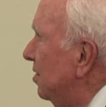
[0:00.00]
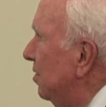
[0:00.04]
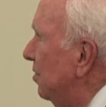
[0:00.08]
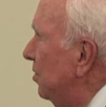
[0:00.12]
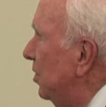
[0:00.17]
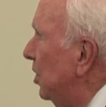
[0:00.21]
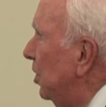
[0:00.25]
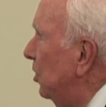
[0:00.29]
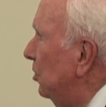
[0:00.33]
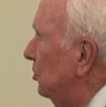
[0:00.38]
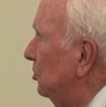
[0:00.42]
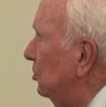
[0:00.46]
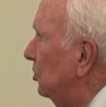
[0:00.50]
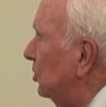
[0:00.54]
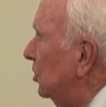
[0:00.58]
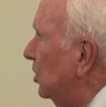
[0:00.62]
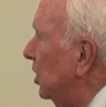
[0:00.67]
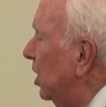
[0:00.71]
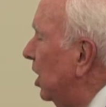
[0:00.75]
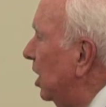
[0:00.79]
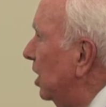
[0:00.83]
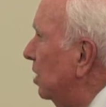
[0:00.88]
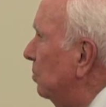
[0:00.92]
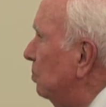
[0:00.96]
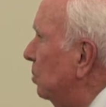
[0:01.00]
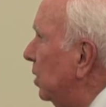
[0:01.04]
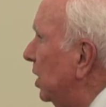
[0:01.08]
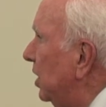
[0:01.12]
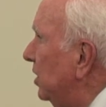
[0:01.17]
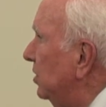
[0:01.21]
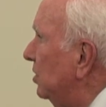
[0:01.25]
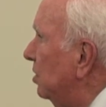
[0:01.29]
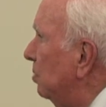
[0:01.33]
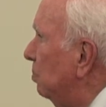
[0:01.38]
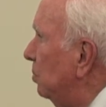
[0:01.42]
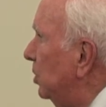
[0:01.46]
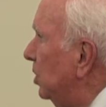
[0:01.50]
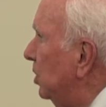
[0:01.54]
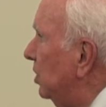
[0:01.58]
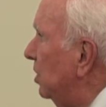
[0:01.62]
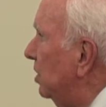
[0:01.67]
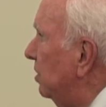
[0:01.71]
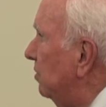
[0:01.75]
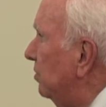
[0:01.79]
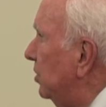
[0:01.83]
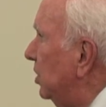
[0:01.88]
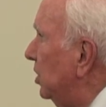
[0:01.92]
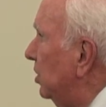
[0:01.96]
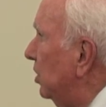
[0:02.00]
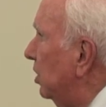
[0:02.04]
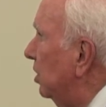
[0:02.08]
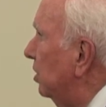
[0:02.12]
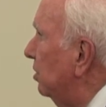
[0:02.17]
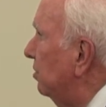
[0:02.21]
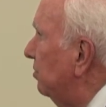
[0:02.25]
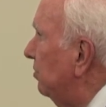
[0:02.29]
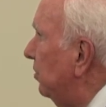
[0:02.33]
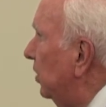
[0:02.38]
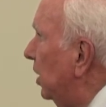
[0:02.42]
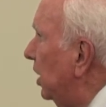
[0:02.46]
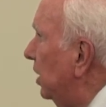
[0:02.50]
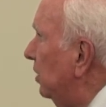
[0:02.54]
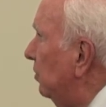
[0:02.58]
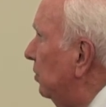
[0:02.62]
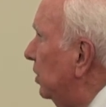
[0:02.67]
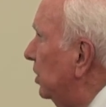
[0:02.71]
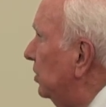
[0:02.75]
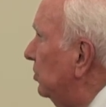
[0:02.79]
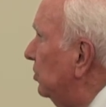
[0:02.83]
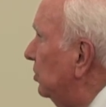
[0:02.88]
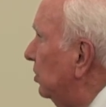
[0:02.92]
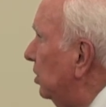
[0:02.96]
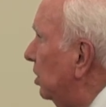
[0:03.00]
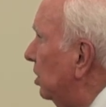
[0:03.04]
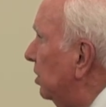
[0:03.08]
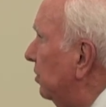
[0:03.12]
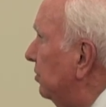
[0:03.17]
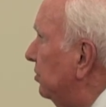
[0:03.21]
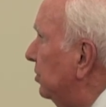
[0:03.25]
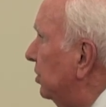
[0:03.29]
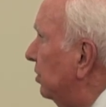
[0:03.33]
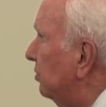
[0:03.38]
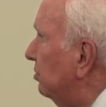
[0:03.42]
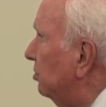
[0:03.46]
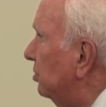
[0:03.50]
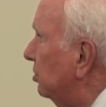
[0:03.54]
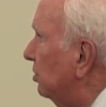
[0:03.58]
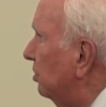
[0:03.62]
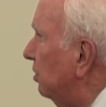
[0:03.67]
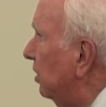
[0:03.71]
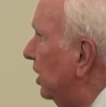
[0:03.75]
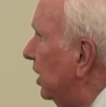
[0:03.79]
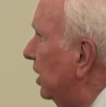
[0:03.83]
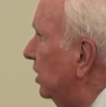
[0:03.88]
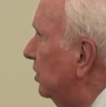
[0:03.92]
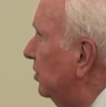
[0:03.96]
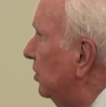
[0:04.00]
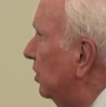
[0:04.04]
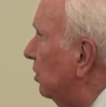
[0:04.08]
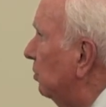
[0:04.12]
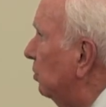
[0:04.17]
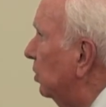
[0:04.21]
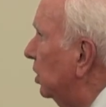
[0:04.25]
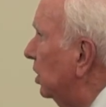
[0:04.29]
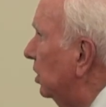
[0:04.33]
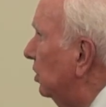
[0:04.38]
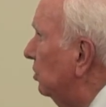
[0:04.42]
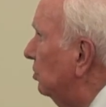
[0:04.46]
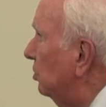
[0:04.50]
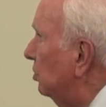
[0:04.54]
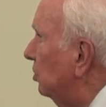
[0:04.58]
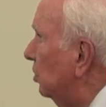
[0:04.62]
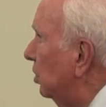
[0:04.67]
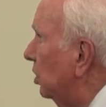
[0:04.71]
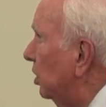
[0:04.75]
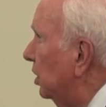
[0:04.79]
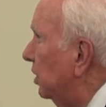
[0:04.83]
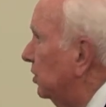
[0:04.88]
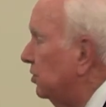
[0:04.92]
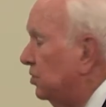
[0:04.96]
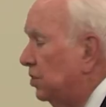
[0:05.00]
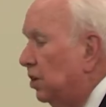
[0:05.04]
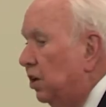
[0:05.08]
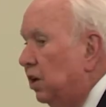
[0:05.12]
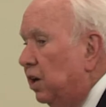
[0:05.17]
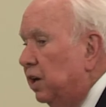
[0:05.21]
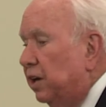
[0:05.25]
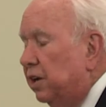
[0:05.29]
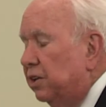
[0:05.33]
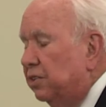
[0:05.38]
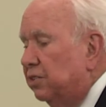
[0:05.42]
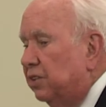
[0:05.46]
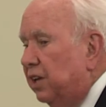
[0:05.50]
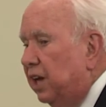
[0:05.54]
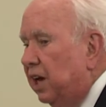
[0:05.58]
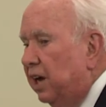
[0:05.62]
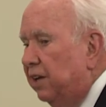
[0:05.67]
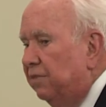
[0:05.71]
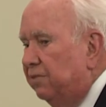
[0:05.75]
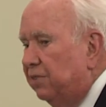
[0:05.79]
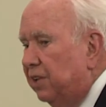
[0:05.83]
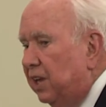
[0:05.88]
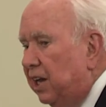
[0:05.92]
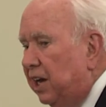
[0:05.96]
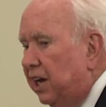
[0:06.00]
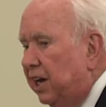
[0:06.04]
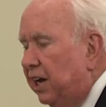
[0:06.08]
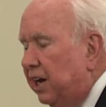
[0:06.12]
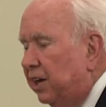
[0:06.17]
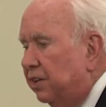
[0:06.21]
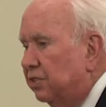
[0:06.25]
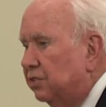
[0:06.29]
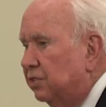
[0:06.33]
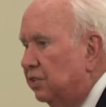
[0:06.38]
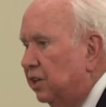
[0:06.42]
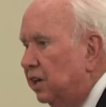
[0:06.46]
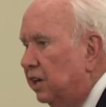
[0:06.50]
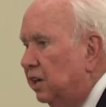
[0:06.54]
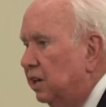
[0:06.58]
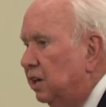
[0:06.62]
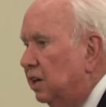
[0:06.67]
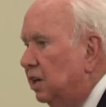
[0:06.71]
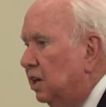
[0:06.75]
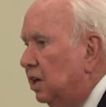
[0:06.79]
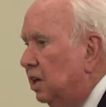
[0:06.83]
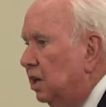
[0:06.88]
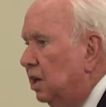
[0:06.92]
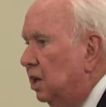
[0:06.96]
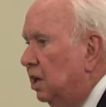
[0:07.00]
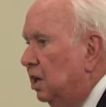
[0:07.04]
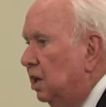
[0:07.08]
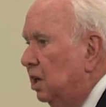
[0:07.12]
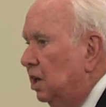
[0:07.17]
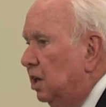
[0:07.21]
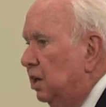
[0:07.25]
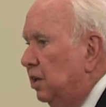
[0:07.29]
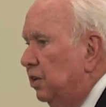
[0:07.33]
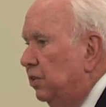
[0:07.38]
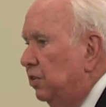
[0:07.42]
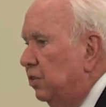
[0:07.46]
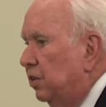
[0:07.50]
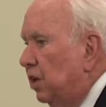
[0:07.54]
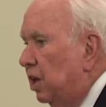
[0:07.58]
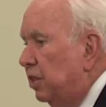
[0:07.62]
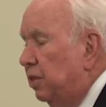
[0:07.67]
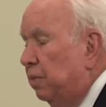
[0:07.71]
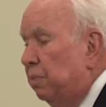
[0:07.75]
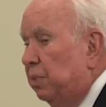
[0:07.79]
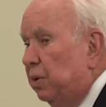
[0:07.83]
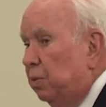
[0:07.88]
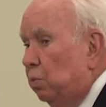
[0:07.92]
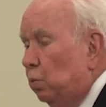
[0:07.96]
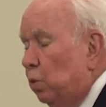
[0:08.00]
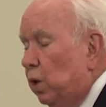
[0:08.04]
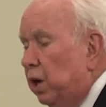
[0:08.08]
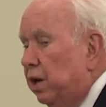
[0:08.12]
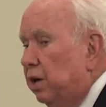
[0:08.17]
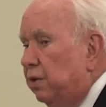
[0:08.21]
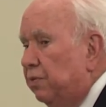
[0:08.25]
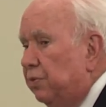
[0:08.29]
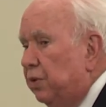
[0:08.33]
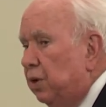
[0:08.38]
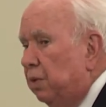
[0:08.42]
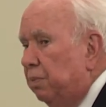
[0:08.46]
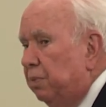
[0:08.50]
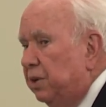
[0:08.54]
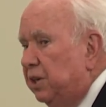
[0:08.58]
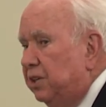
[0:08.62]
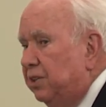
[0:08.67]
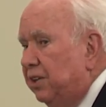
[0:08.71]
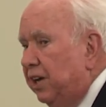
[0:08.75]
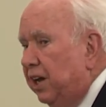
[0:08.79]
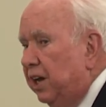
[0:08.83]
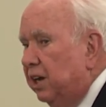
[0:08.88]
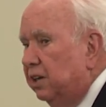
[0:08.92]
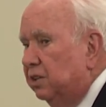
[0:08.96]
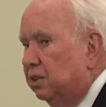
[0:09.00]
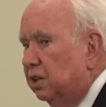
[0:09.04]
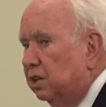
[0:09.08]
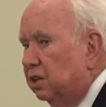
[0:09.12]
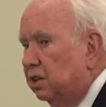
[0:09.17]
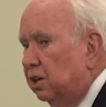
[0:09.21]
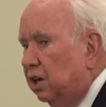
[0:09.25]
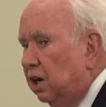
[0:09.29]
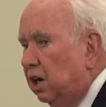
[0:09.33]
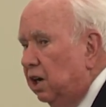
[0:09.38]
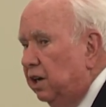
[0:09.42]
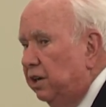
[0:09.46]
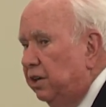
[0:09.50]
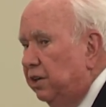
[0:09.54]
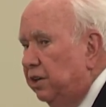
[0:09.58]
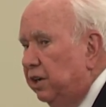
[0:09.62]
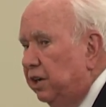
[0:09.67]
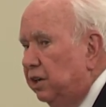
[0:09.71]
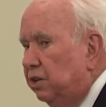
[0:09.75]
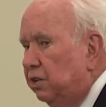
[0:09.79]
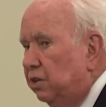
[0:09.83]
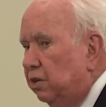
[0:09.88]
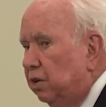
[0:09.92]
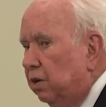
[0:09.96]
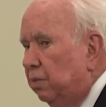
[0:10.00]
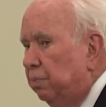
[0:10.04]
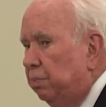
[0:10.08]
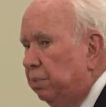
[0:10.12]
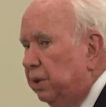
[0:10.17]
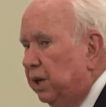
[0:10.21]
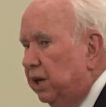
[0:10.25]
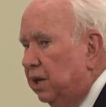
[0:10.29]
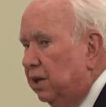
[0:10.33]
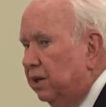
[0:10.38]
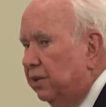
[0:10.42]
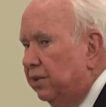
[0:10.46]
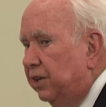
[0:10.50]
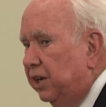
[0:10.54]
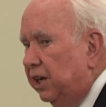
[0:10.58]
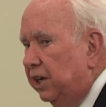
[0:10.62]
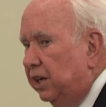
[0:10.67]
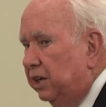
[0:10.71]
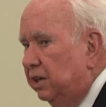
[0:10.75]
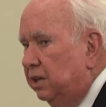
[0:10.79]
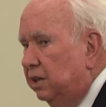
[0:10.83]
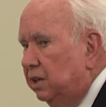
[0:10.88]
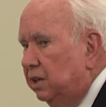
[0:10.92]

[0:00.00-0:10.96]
Those who contemplate the beauty of the earth find reserves of strength that will endure as long as life lasts. And the wonderful botanical garden that you're building,